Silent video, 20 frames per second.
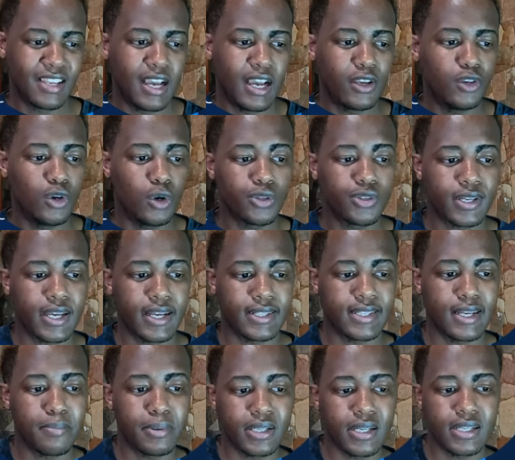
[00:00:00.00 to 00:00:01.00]
You also get
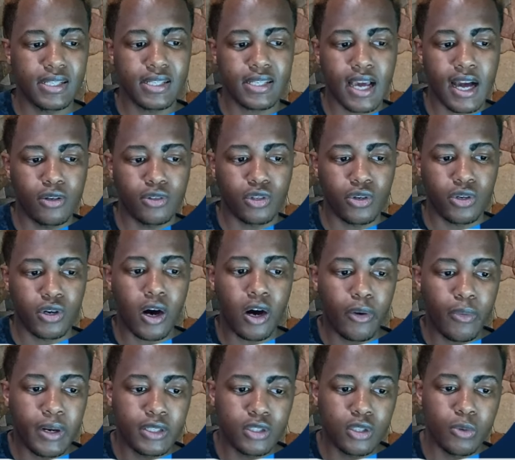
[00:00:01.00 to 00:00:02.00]
10% discount on car
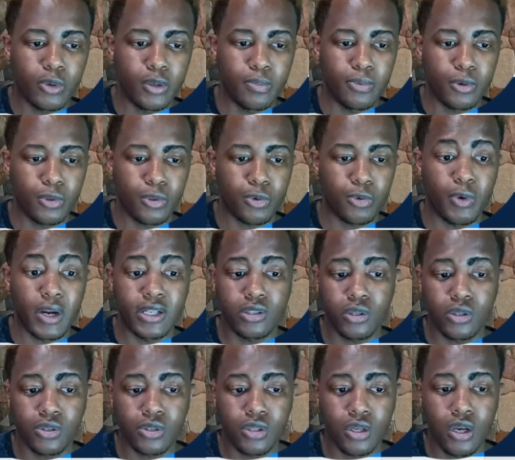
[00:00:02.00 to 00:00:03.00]
rental when you book through
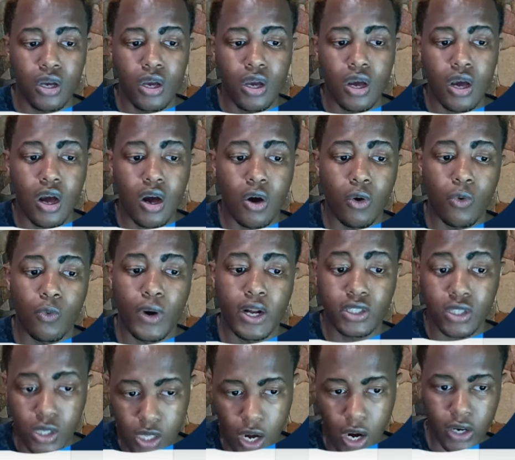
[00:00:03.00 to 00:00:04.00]
rentals or
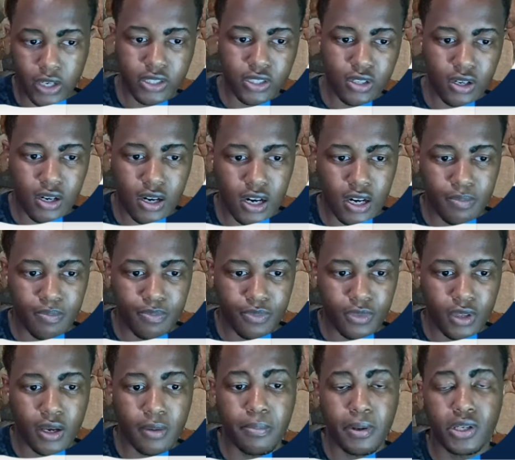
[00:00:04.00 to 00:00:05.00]
rentalcars.com.
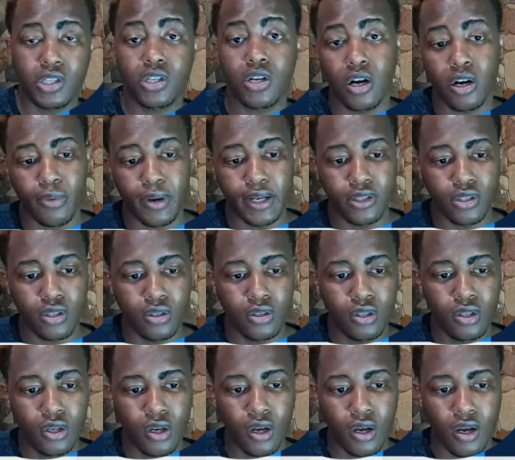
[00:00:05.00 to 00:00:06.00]
Budget car rental
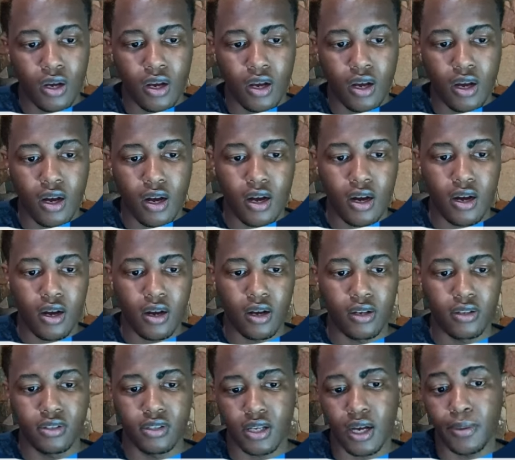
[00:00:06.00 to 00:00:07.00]

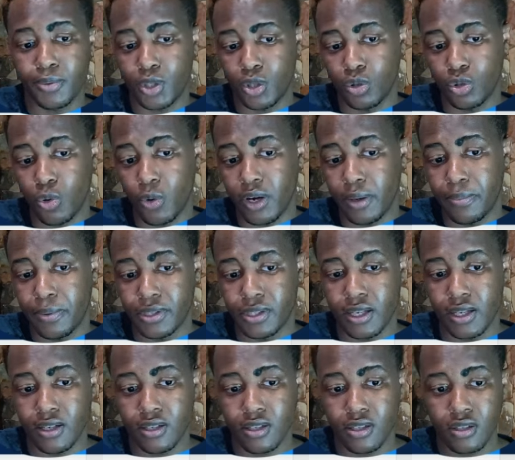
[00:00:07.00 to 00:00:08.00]
is up to
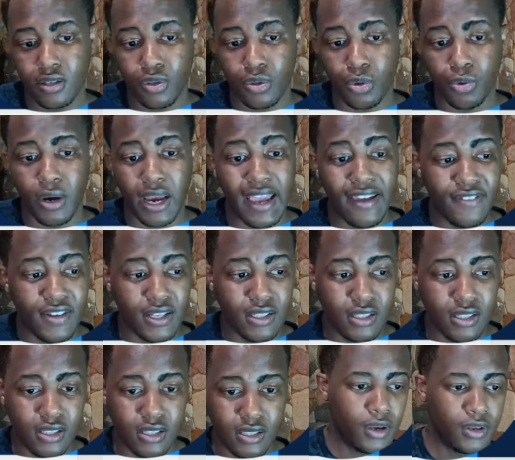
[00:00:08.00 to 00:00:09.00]
20% through
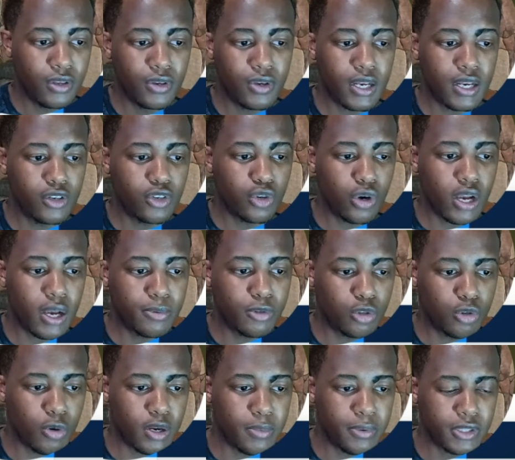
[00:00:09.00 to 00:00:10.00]
Avis. You can enjoy up to
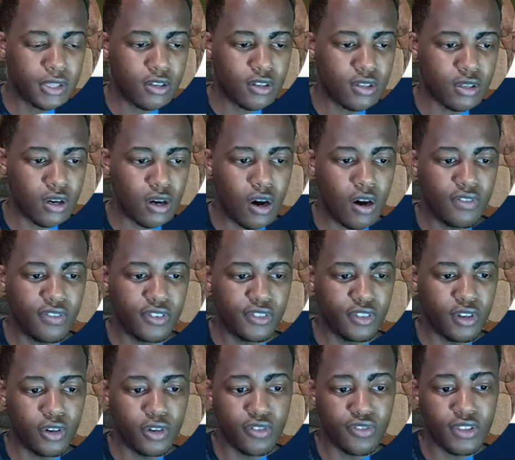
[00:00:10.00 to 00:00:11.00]
20% off
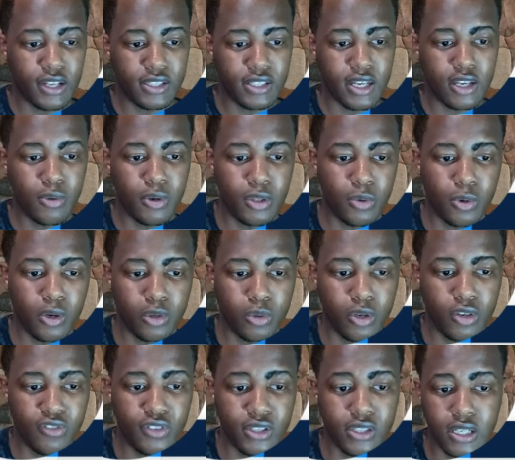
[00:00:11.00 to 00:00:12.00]
on your flights anywhere in the world when you
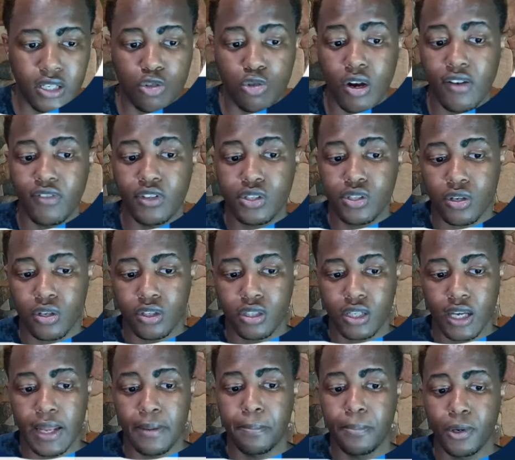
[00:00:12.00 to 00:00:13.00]
visit TravelStart
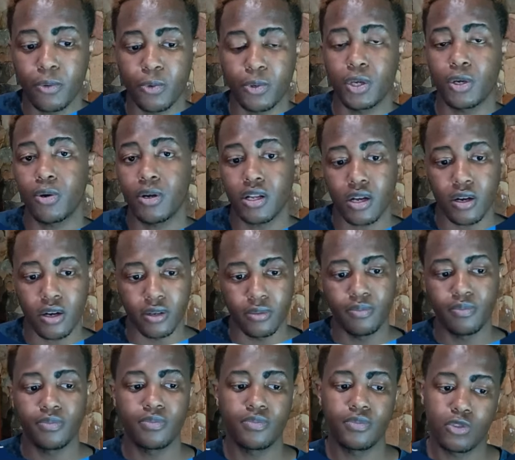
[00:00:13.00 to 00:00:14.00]
and book with your credit card.
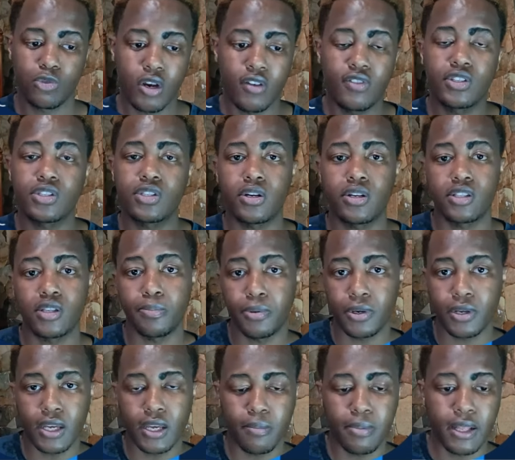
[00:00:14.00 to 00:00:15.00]
TravelStart is a
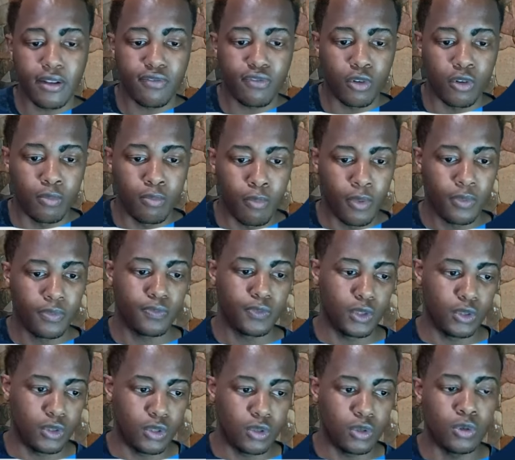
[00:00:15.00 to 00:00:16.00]
booking platform. You
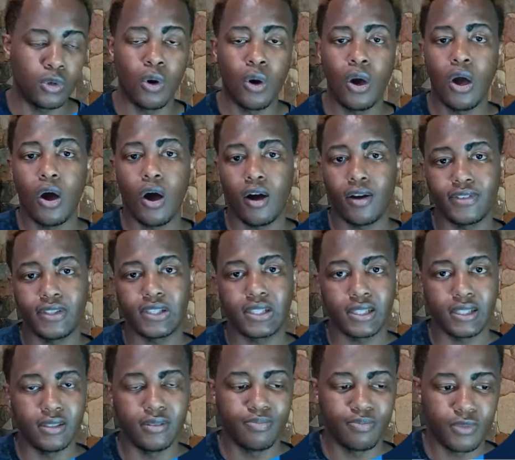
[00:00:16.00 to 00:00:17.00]
do
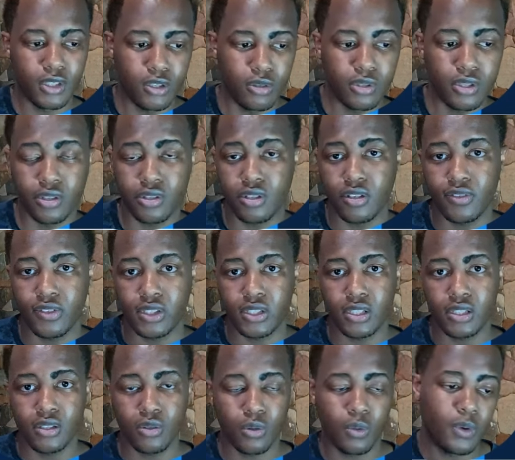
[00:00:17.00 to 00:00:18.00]
obviously use their
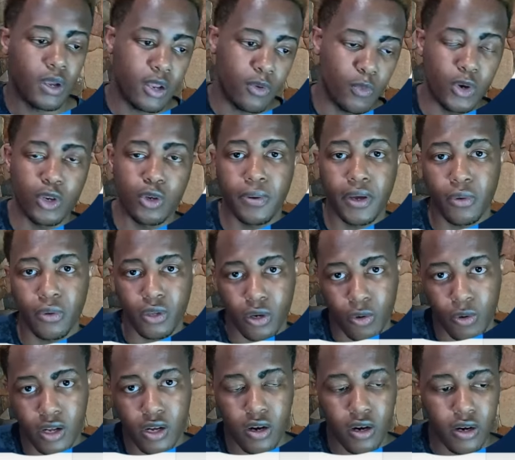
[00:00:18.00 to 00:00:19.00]
services, and when you pay with your
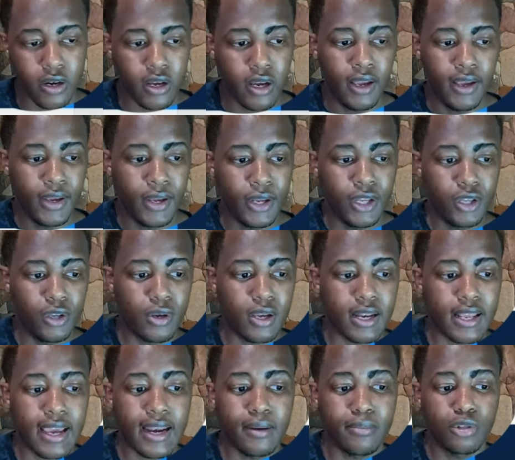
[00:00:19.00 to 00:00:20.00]
credit card, you can
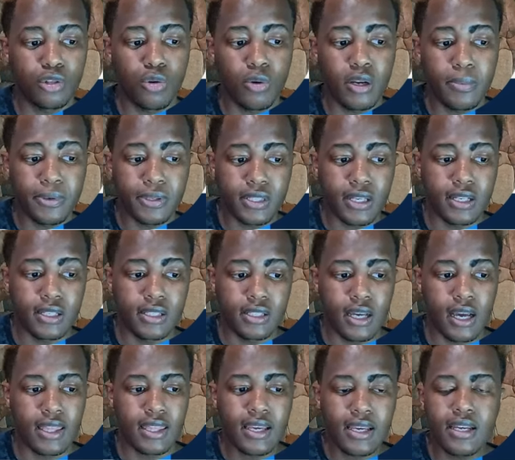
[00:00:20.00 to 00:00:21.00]
get up to 20%. I
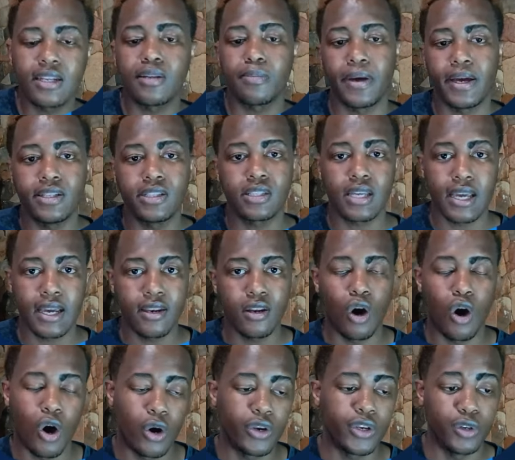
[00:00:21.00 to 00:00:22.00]
think it depends again
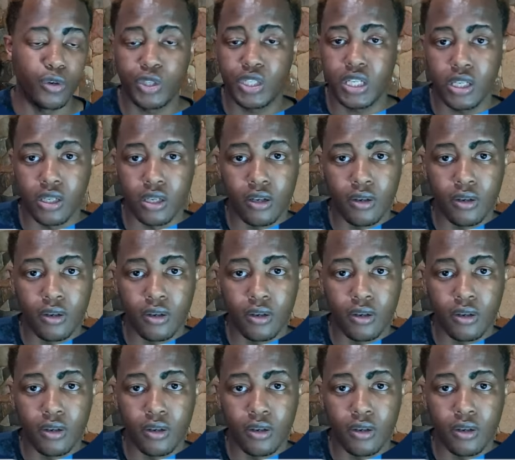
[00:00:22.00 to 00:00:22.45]
on your tier.